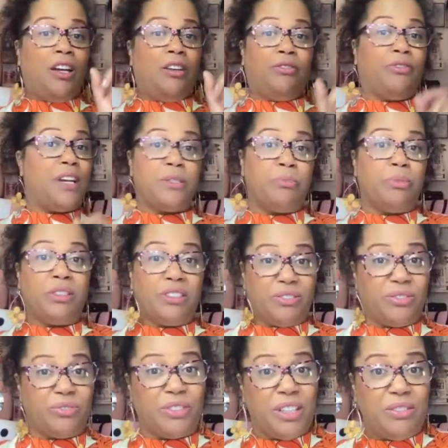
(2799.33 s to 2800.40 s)
FreshBooks
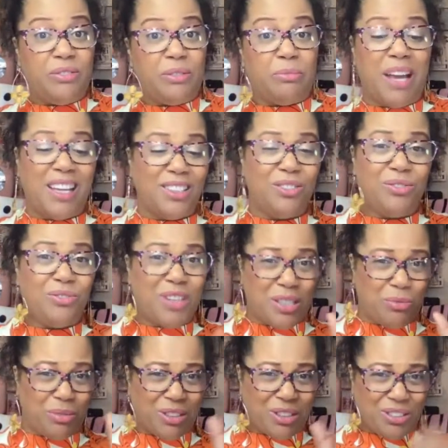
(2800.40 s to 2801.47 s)
is free for me. I use
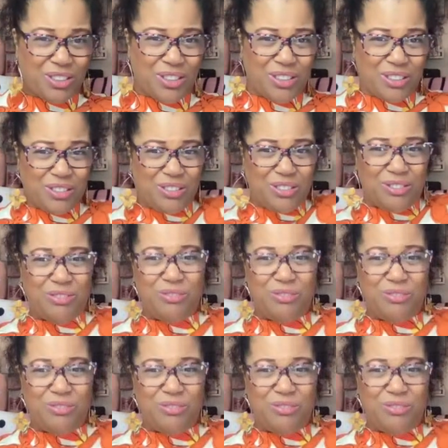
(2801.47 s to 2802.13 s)
FreshBooks.